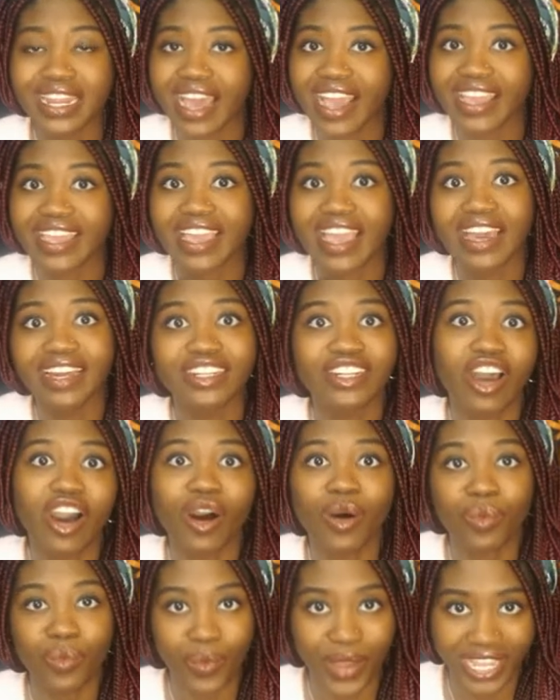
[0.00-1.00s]
I
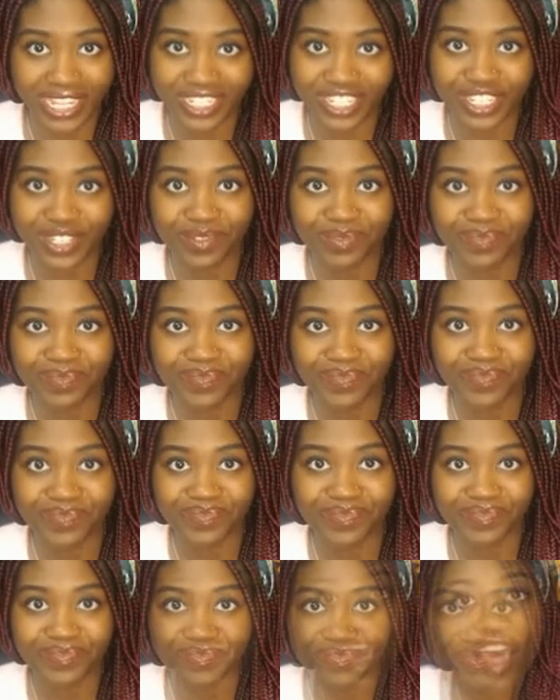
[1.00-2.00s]
cannot wait.
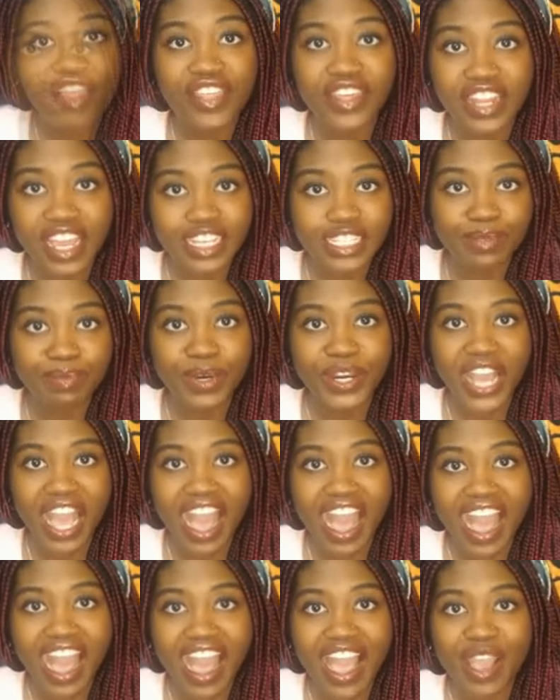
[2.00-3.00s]
The next book
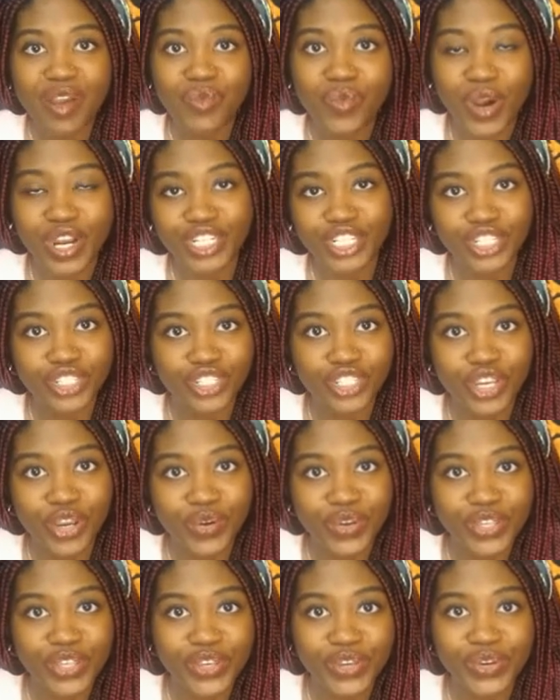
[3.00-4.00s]
I want to
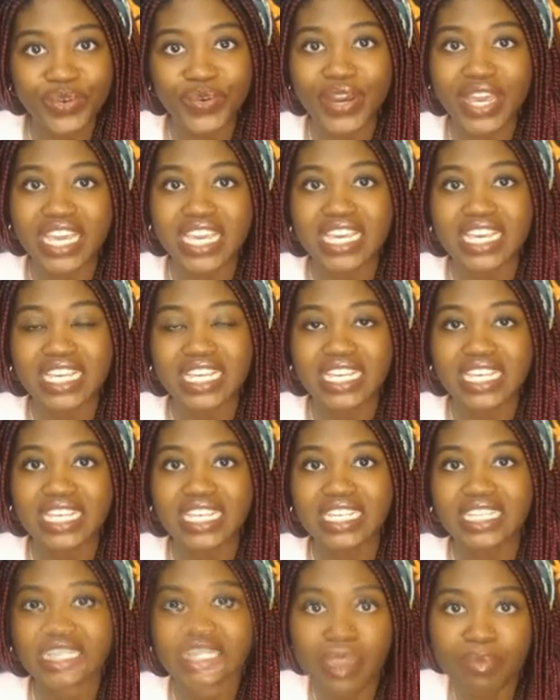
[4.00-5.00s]
show you
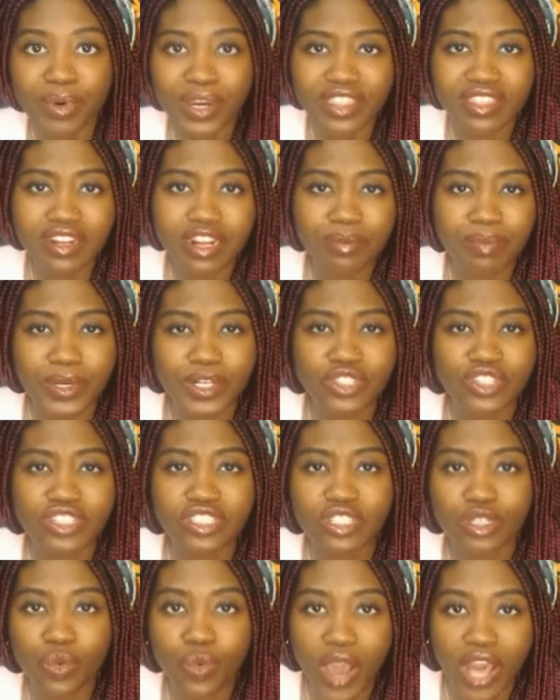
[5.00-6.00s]
is a book that I
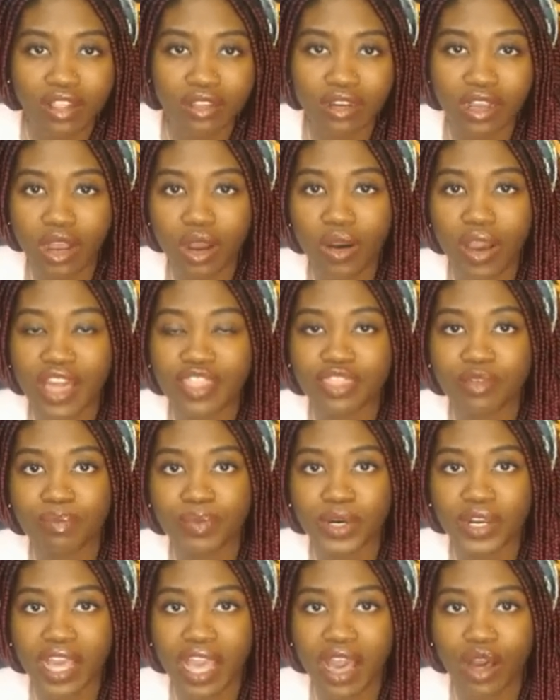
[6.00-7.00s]
purchased a while ago from
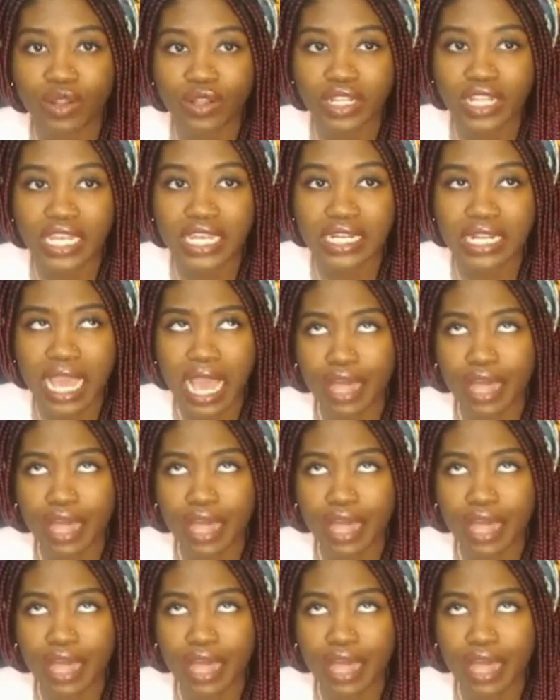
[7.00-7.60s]
Book Outlet,